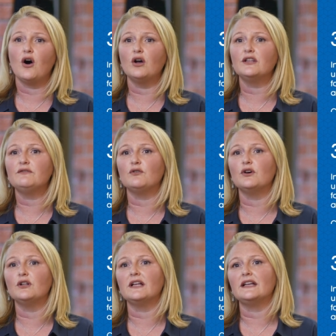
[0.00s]
olive
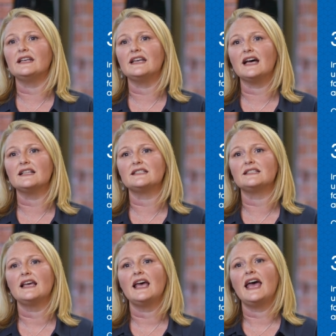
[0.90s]
oil,
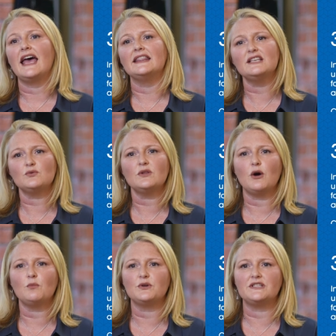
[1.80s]
nuts, and this will
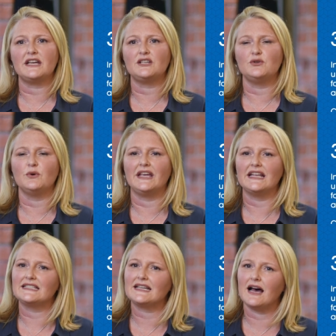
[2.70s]
help protect you
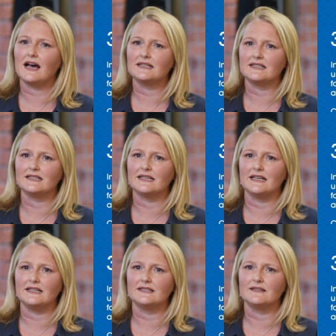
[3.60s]
against heart
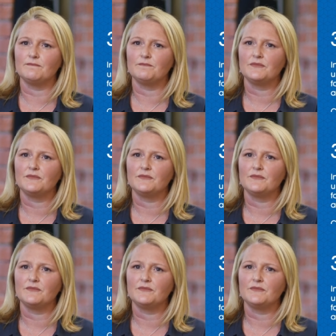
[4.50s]
disease.